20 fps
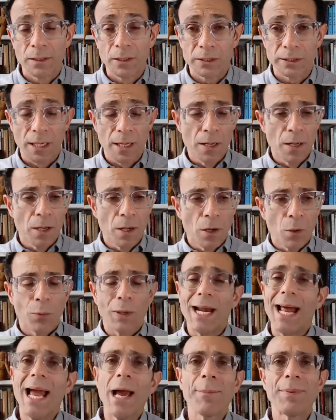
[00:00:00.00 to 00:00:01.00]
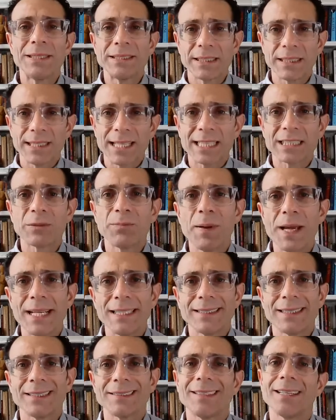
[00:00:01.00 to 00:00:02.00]
Because what happens in that
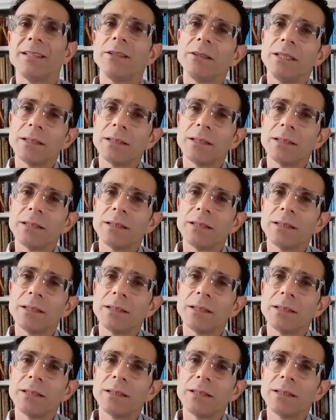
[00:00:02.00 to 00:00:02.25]
space is that